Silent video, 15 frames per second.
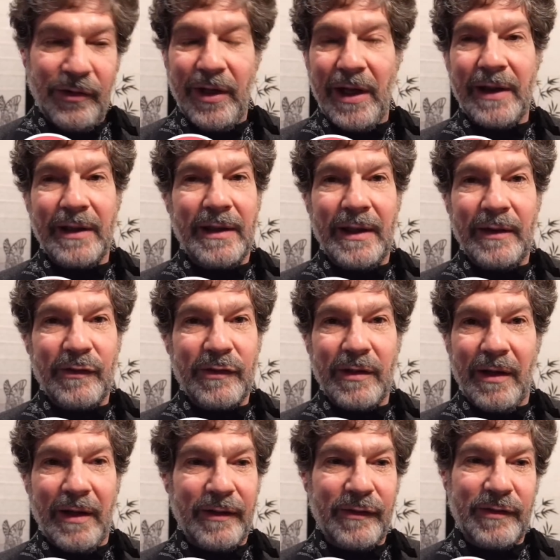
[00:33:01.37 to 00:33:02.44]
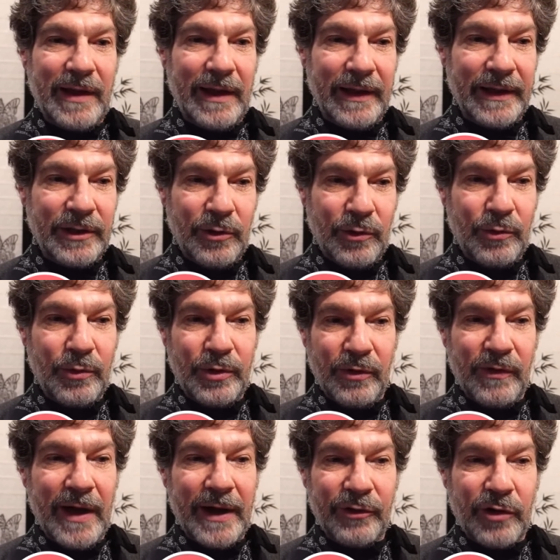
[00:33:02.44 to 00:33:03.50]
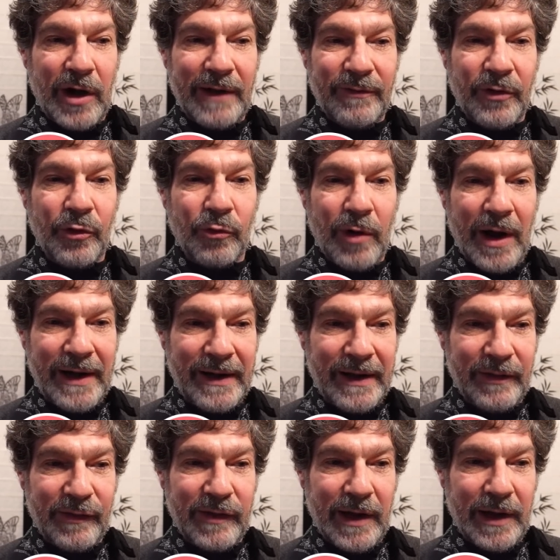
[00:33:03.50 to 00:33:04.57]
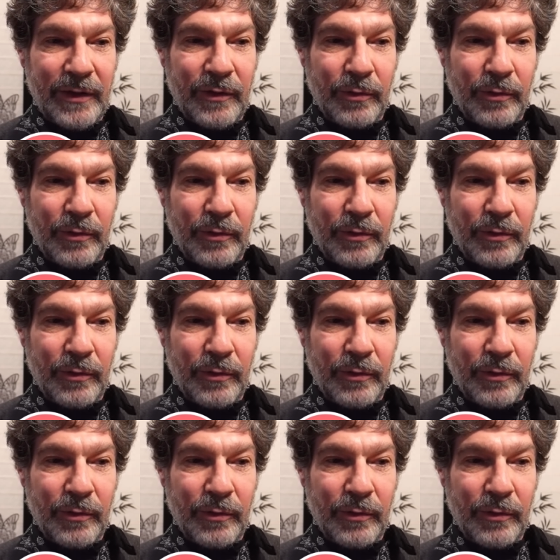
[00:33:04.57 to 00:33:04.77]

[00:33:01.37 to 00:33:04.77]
You're not against us telling you you've got to drive on the right-hand side of the